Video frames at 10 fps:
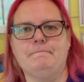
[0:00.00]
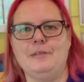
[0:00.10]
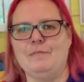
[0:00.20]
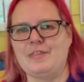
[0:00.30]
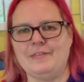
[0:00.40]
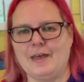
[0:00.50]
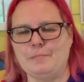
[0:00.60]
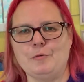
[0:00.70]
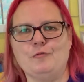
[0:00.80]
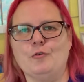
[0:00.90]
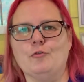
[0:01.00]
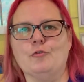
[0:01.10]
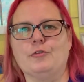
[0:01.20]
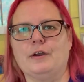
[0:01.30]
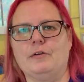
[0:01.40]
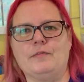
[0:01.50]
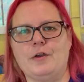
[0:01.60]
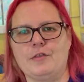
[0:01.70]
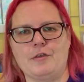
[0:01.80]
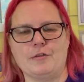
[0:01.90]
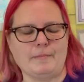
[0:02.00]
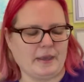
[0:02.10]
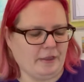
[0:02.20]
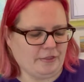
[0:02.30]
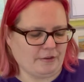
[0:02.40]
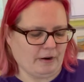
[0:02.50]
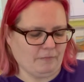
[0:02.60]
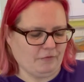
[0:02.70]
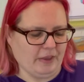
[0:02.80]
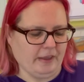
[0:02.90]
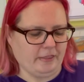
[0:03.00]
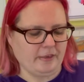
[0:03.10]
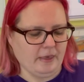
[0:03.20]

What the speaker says: You've seen that before. There are photos on my Instagram feed.